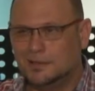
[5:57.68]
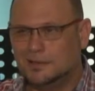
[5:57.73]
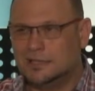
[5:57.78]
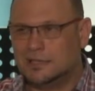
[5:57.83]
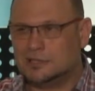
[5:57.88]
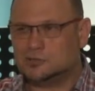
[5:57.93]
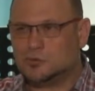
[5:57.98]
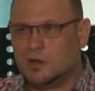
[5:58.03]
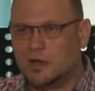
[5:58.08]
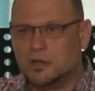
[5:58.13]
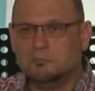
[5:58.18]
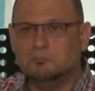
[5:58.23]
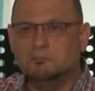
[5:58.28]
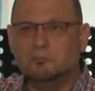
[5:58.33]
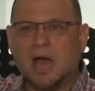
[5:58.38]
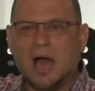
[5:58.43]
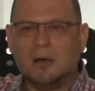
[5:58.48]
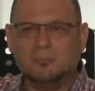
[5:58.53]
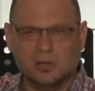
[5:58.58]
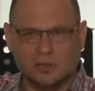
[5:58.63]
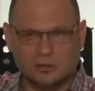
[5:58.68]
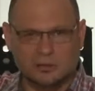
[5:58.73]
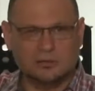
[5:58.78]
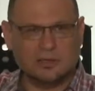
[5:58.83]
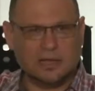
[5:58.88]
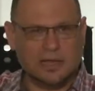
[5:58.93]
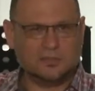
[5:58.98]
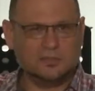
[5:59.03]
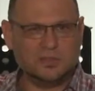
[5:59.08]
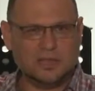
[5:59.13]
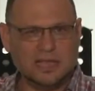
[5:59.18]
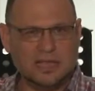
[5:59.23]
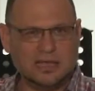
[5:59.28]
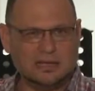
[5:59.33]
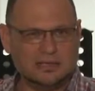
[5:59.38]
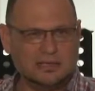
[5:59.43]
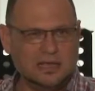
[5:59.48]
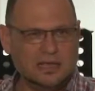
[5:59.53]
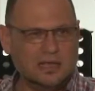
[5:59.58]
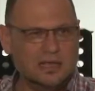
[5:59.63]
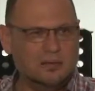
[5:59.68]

That's why Babel at the end.